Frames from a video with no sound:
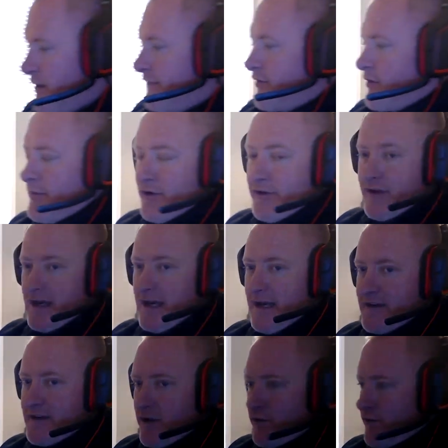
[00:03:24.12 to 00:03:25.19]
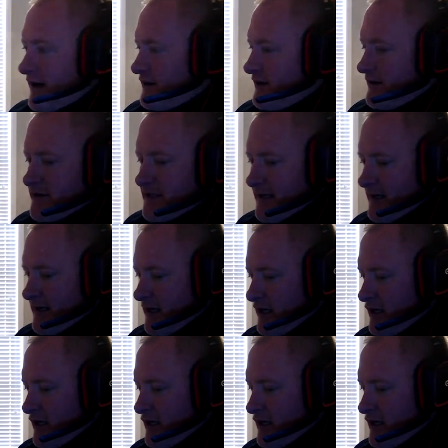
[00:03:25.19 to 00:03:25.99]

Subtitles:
for both the left and the right thumbstick.